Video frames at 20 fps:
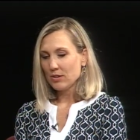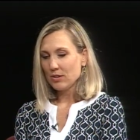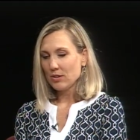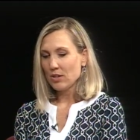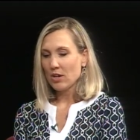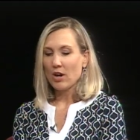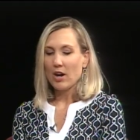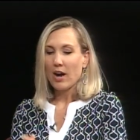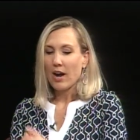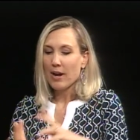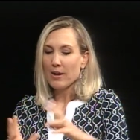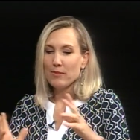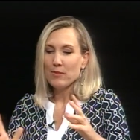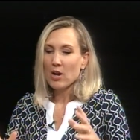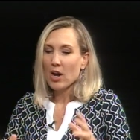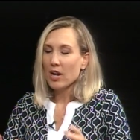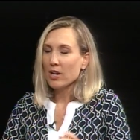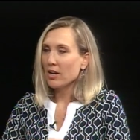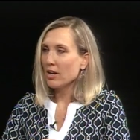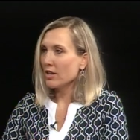
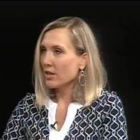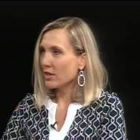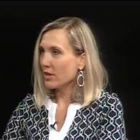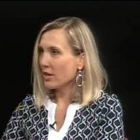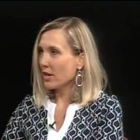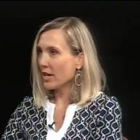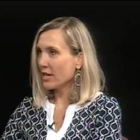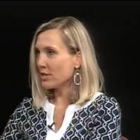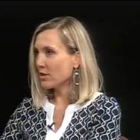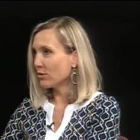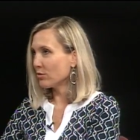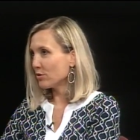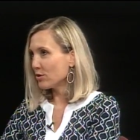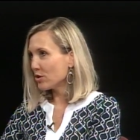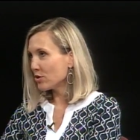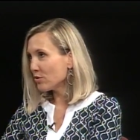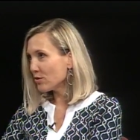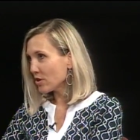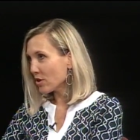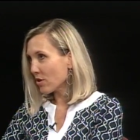I don't
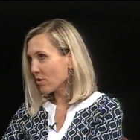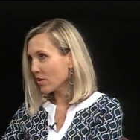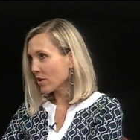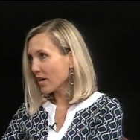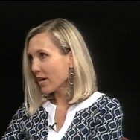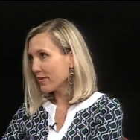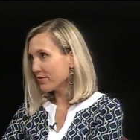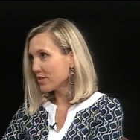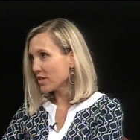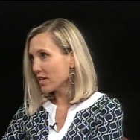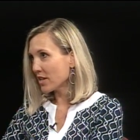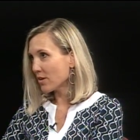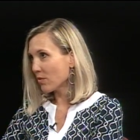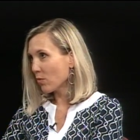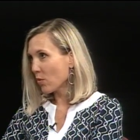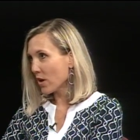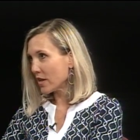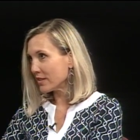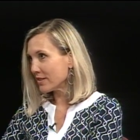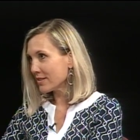do yoga. I've done it
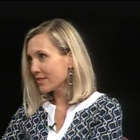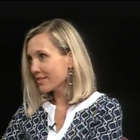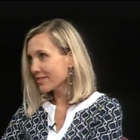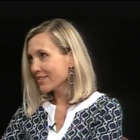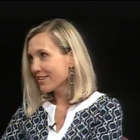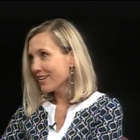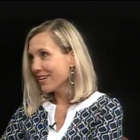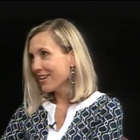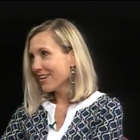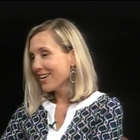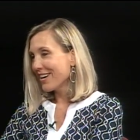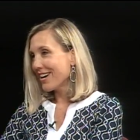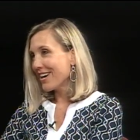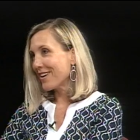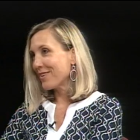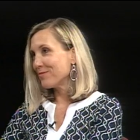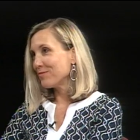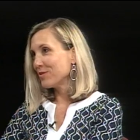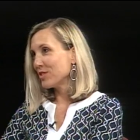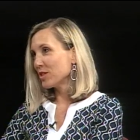once,
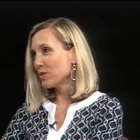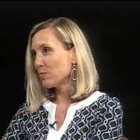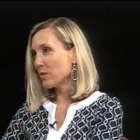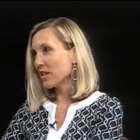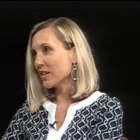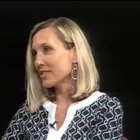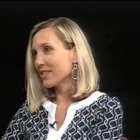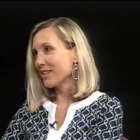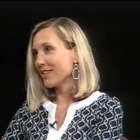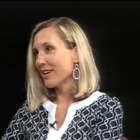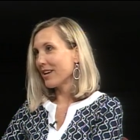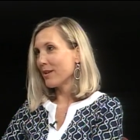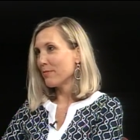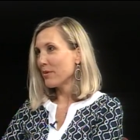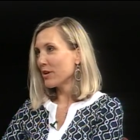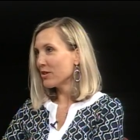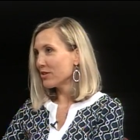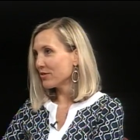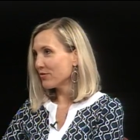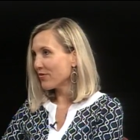just because I thought I
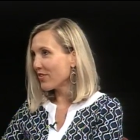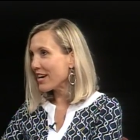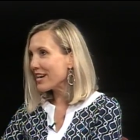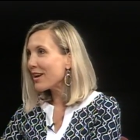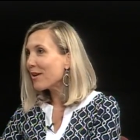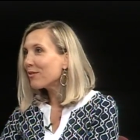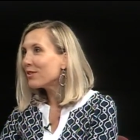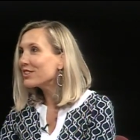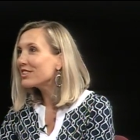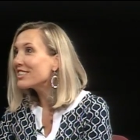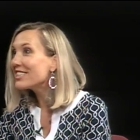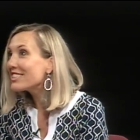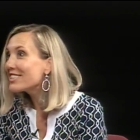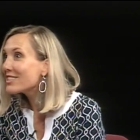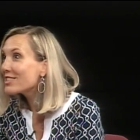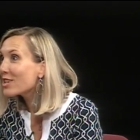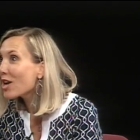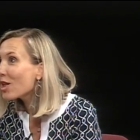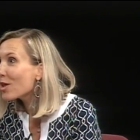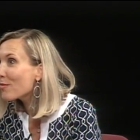better find out what this
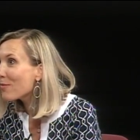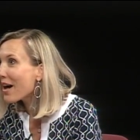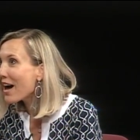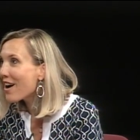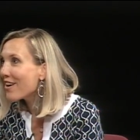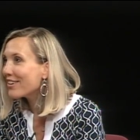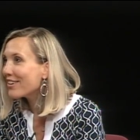is all about.